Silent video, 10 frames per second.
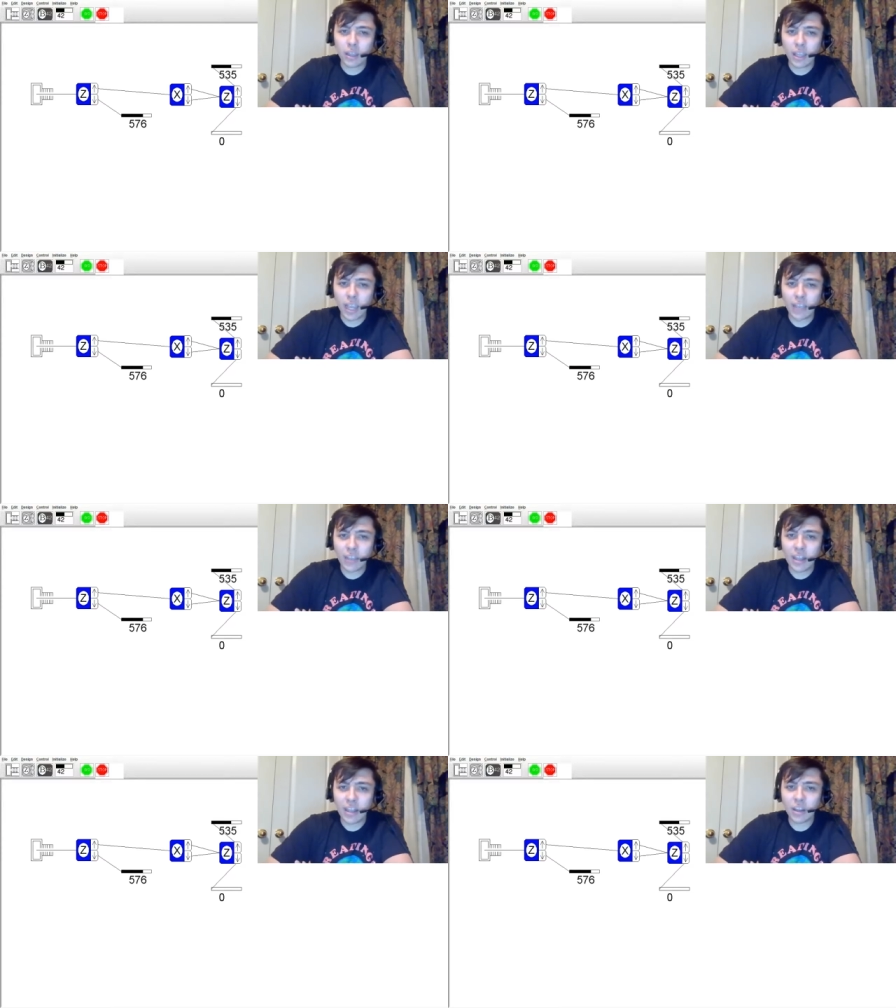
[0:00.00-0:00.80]
And this
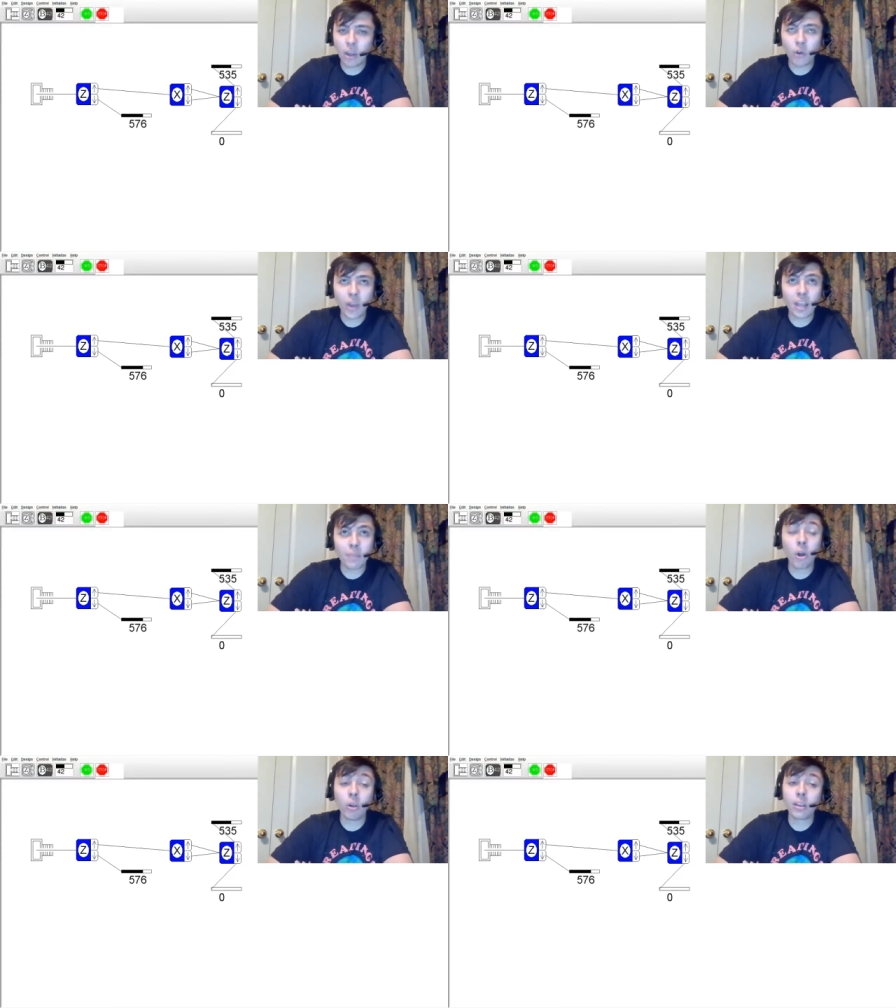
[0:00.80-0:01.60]
is known as
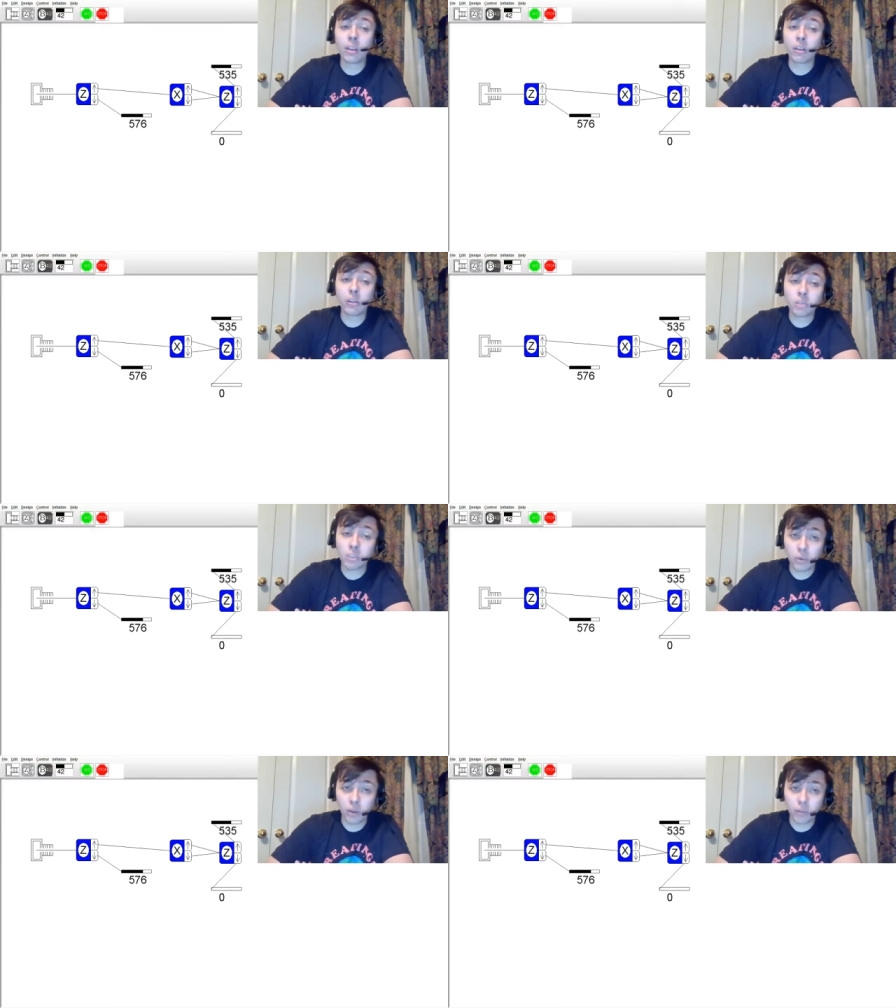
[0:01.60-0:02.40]
Pauli's exclusion
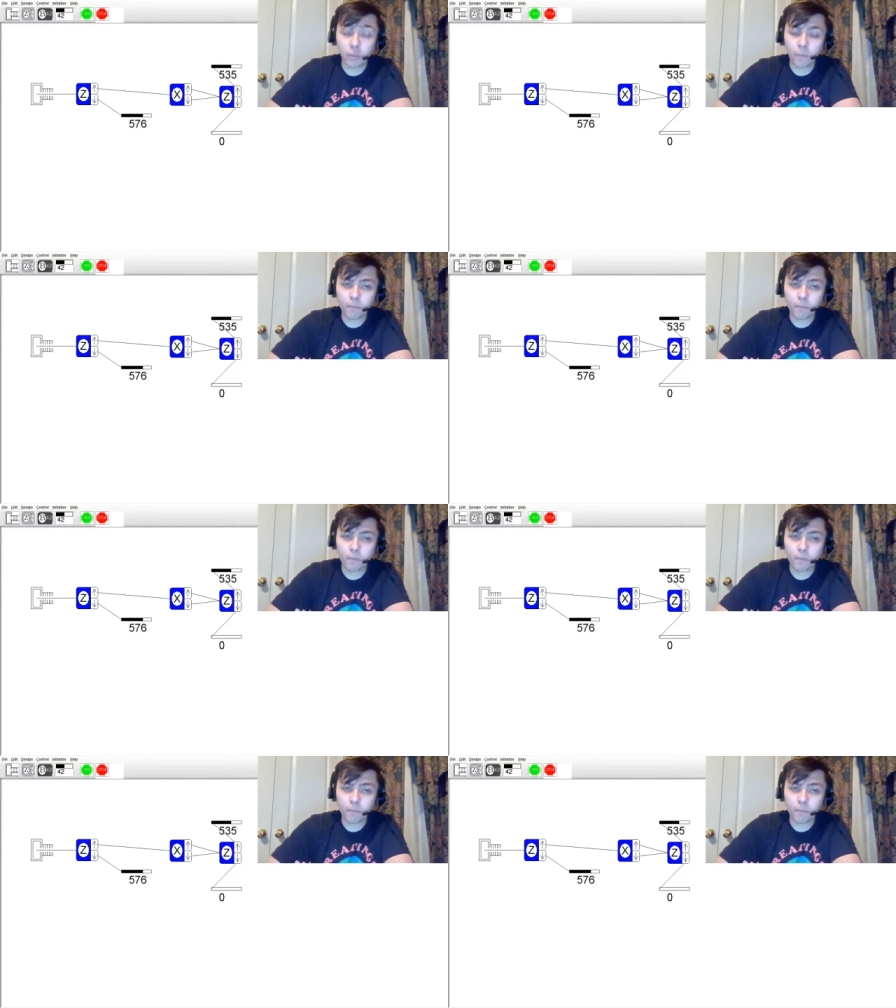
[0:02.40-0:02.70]
principle.